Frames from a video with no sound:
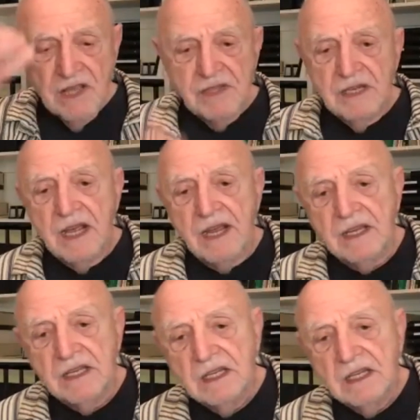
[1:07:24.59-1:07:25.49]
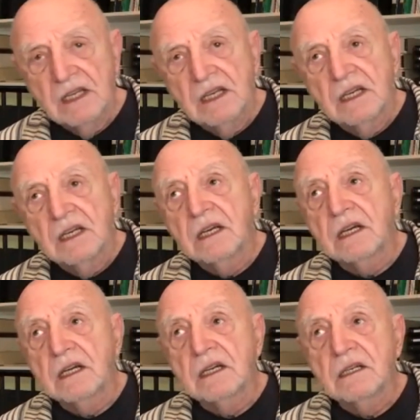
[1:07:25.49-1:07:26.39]
that I,
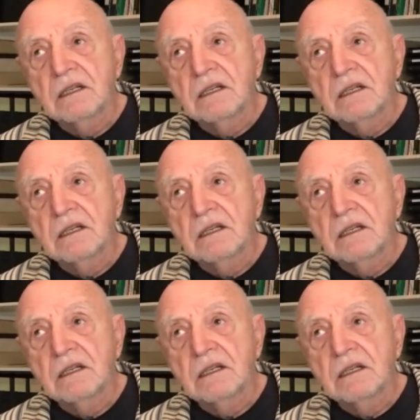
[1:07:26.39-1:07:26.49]
uh,